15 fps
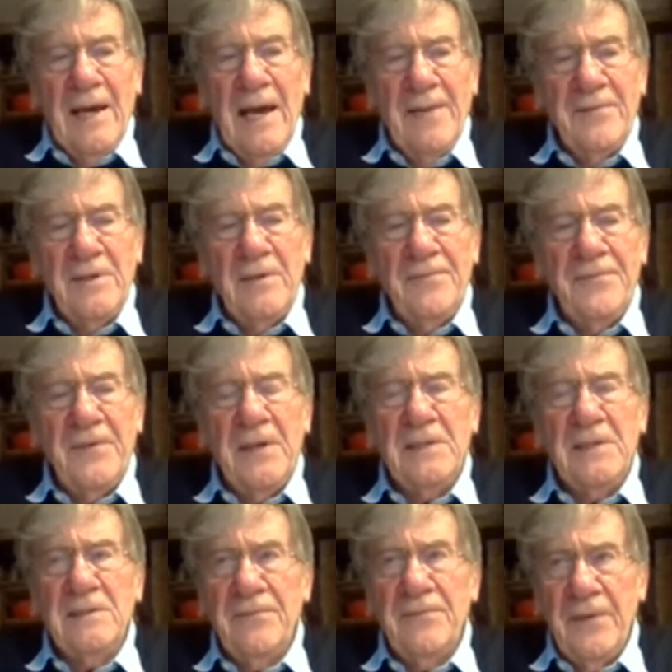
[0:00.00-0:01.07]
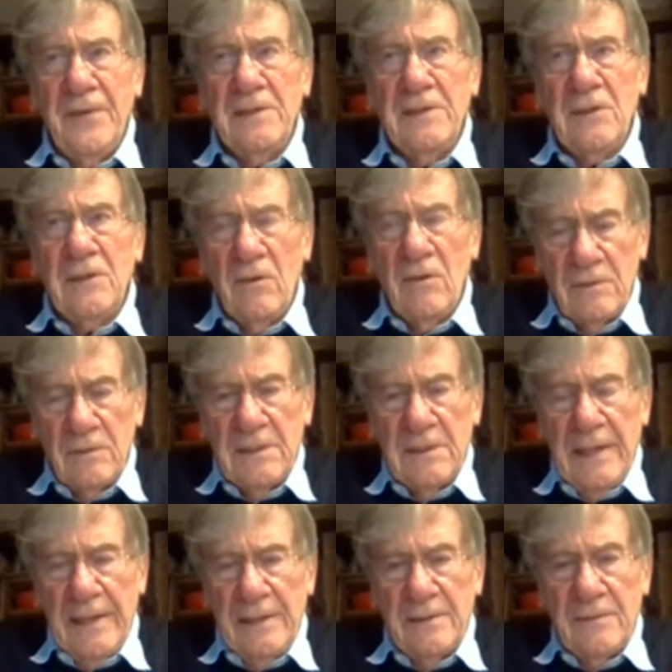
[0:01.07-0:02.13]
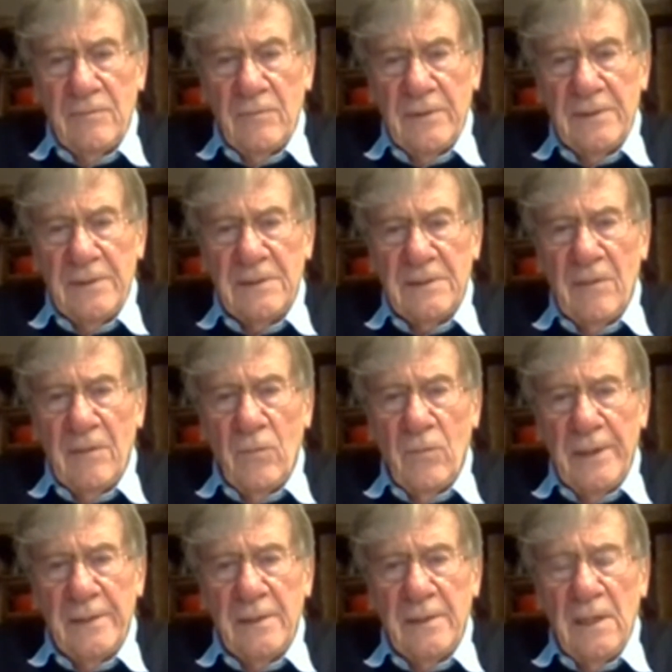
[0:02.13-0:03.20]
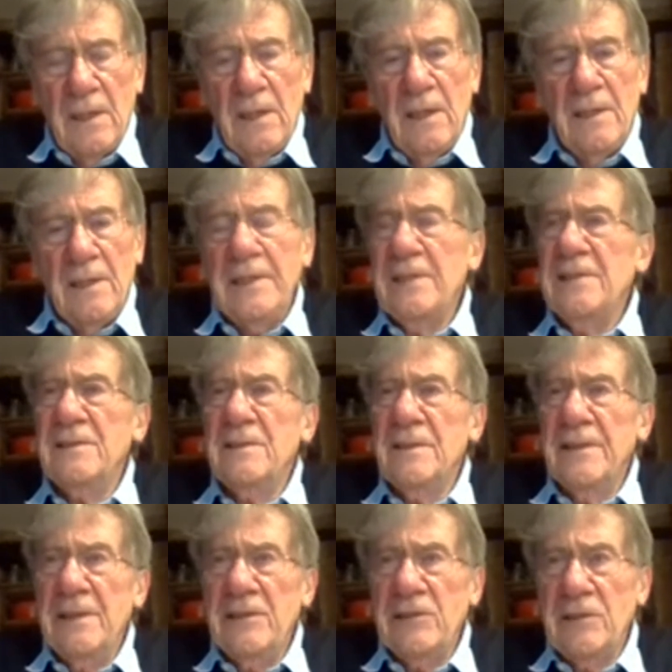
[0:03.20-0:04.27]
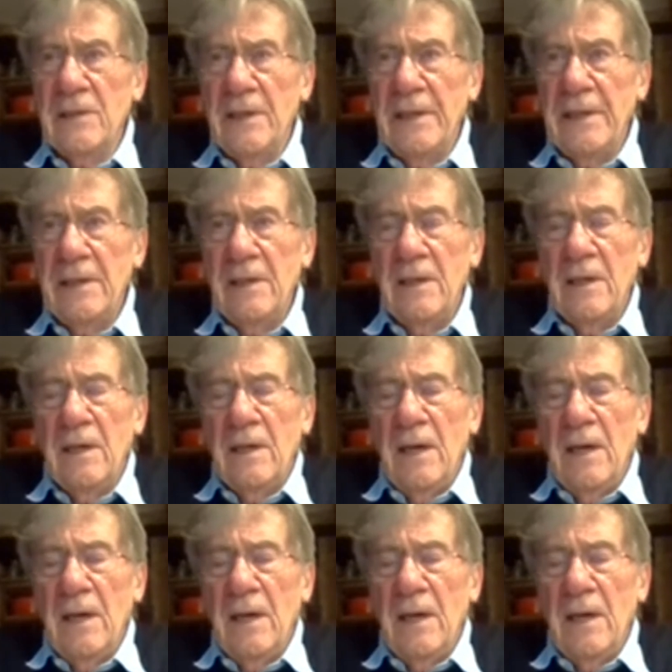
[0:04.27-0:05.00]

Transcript: having a face-to-face contact with someone, at least initially,